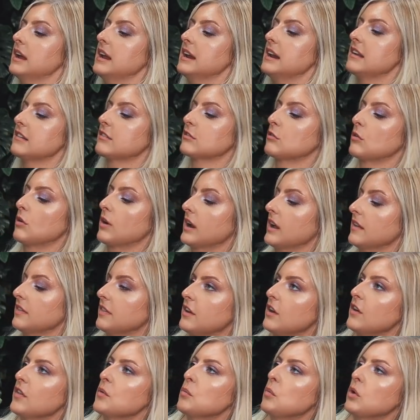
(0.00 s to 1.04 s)
It is growing.
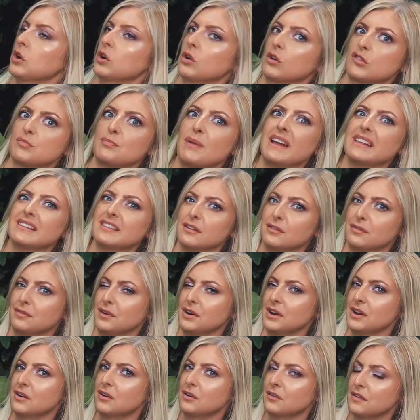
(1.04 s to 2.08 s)
The other one looks better,
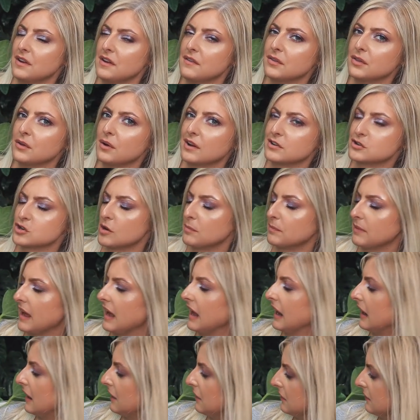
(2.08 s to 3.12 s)
funny enough, even though I chopped the
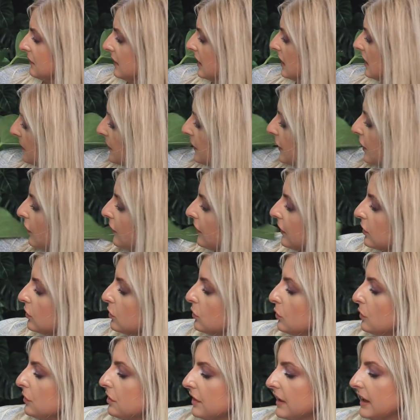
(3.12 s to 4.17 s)
hell out of it. The other
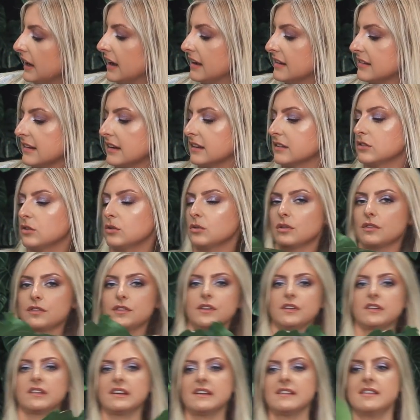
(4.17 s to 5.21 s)
cool thing is, I don't know if
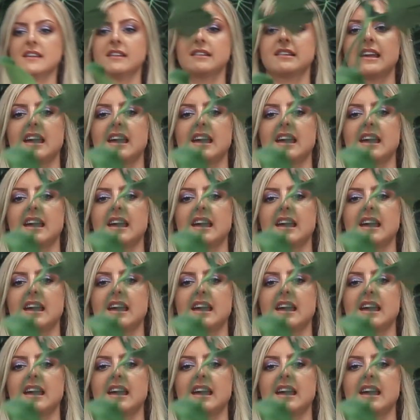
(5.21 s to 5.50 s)
you'll see this